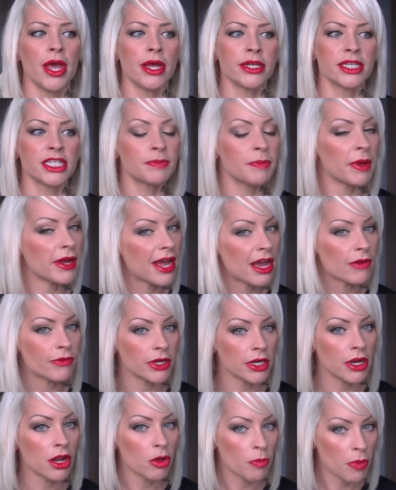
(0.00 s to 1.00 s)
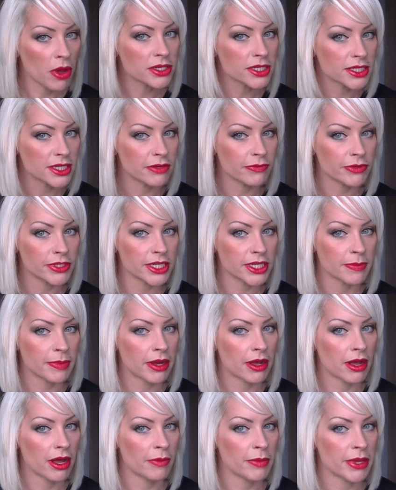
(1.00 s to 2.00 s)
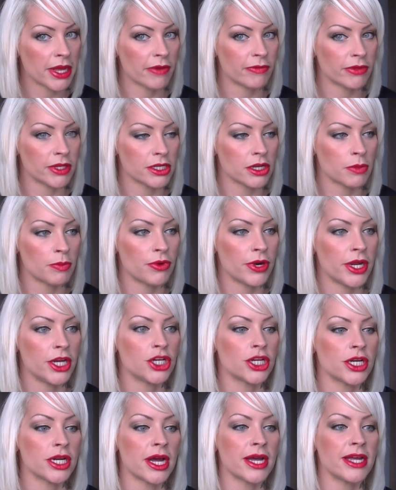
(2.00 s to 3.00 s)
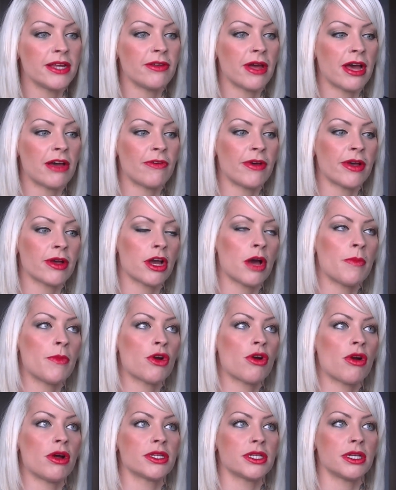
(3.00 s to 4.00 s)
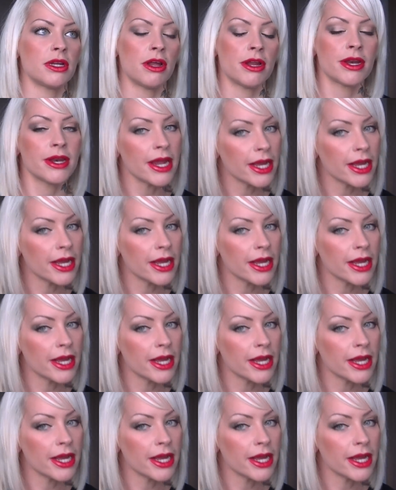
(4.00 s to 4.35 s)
despite having a lot of positivity about me having this operation, I have come across a lot of